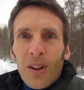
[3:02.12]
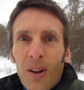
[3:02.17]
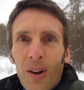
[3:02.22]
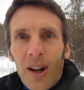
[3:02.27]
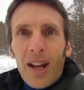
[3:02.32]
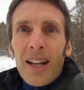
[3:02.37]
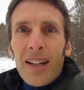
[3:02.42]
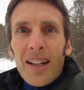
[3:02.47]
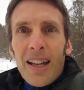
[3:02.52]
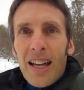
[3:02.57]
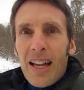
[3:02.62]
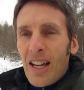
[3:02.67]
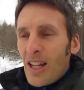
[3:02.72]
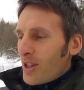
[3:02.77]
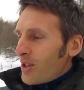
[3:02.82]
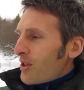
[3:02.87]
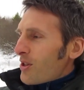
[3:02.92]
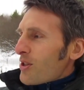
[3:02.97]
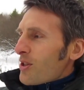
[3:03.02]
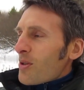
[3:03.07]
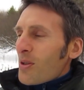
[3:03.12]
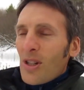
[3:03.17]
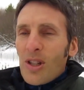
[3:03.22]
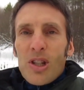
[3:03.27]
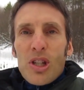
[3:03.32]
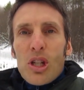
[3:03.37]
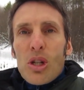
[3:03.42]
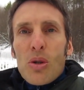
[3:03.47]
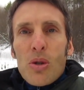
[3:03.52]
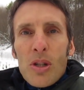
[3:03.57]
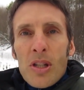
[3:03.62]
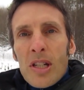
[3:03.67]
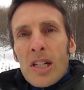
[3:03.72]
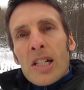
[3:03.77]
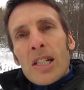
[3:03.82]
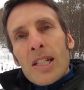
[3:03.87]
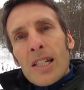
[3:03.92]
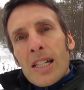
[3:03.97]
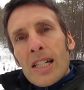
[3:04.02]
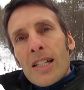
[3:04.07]
right? So there's no excuse
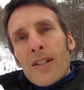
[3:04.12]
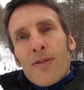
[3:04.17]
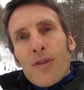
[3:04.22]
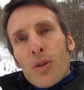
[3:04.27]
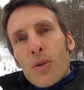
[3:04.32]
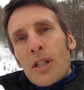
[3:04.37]
not to have